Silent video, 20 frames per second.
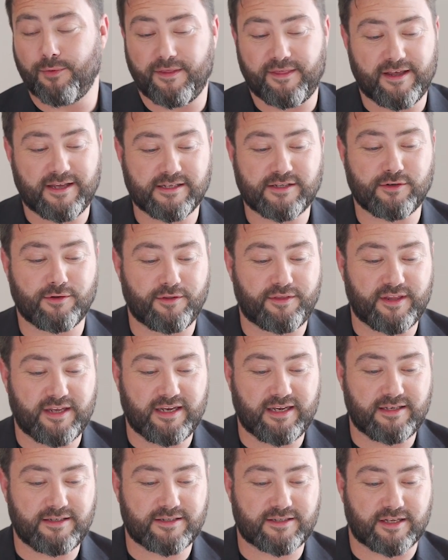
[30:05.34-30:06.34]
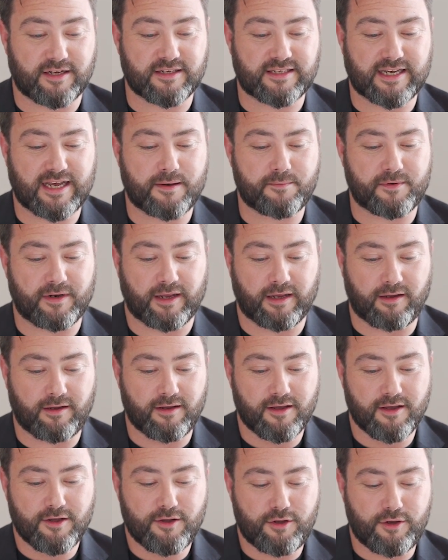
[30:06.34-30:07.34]
When that sort of thing starts happening,
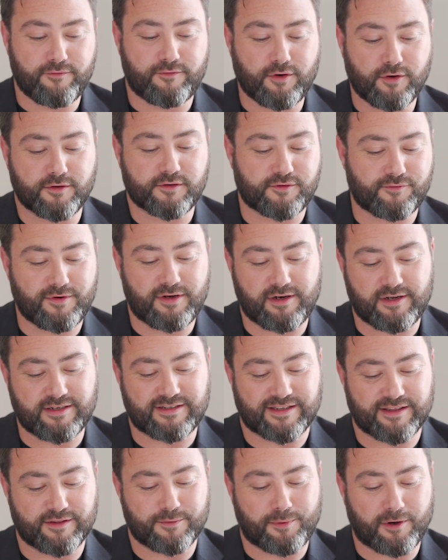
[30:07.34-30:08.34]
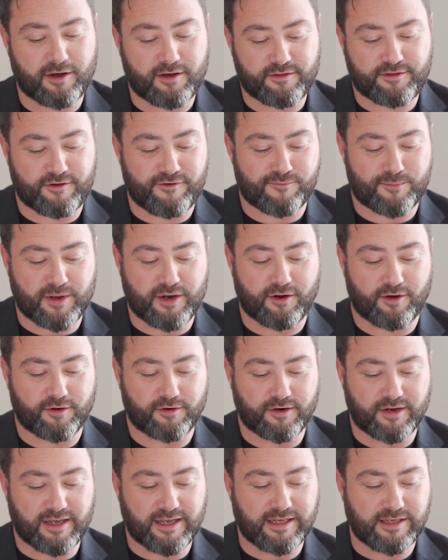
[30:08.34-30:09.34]
you've got to realise that the path you've been
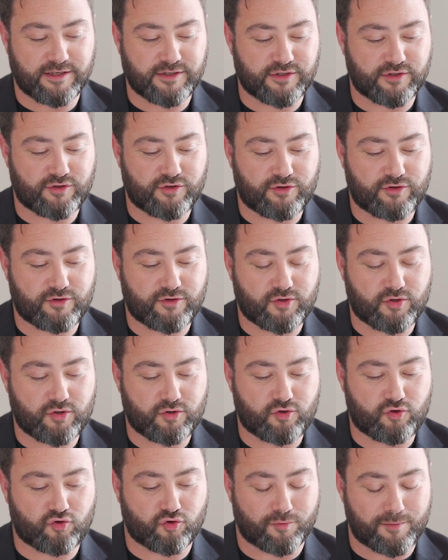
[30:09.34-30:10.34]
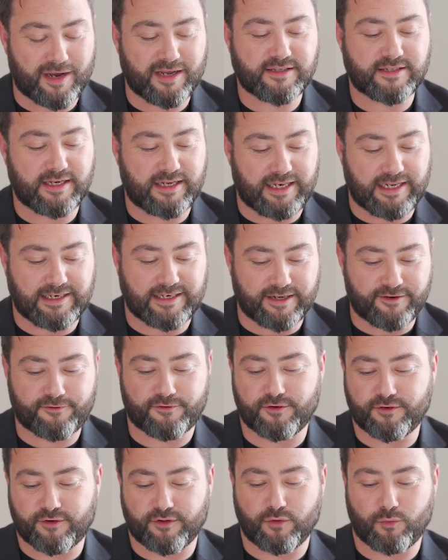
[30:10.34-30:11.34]
on is dramatically
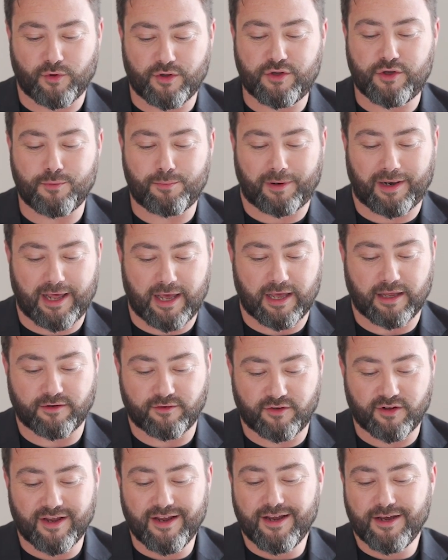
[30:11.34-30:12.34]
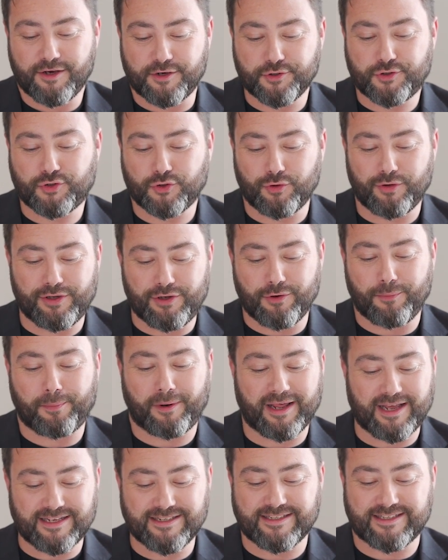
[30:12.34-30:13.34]
different to the one you planned. Because surely your
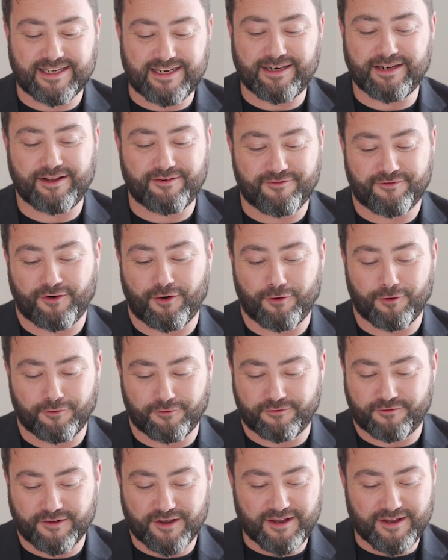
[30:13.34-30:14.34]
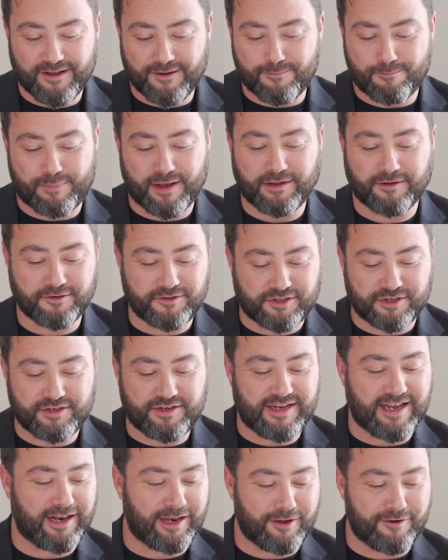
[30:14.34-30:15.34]
plans didn't involve
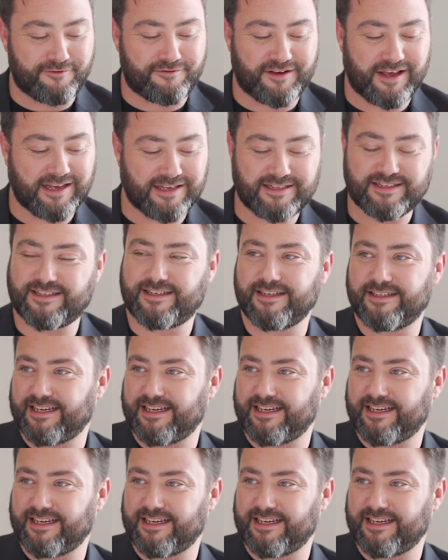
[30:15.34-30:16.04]
Belgian yellow vests